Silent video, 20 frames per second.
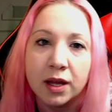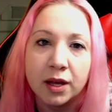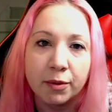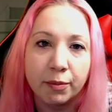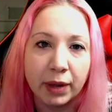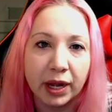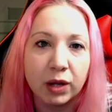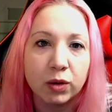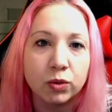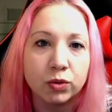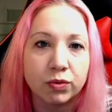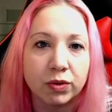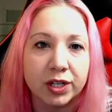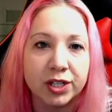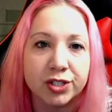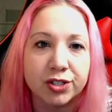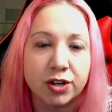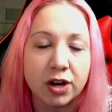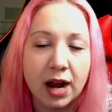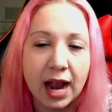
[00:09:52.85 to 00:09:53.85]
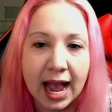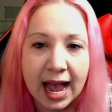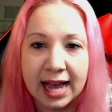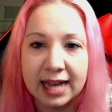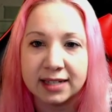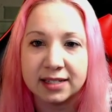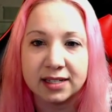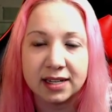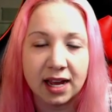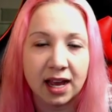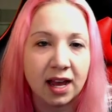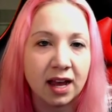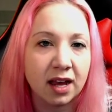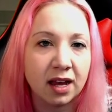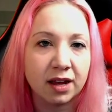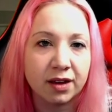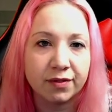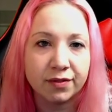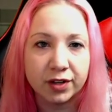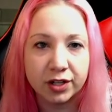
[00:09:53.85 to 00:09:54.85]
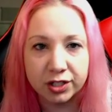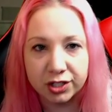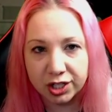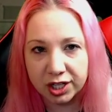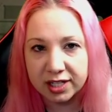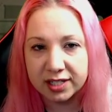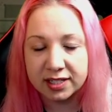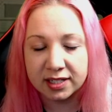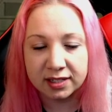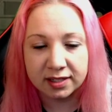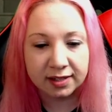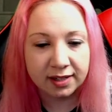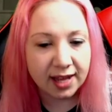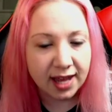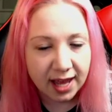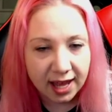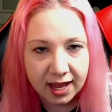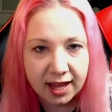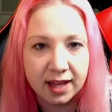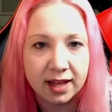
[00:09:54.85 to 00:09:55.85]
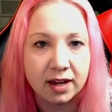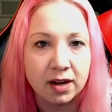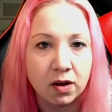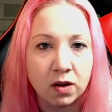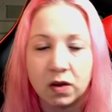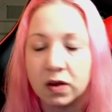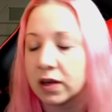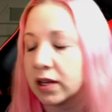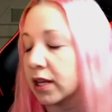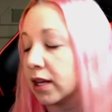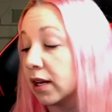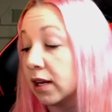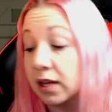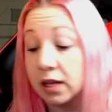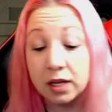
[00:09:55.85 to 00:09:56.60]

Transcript: my Gold Ranger has to have a Jason head on it,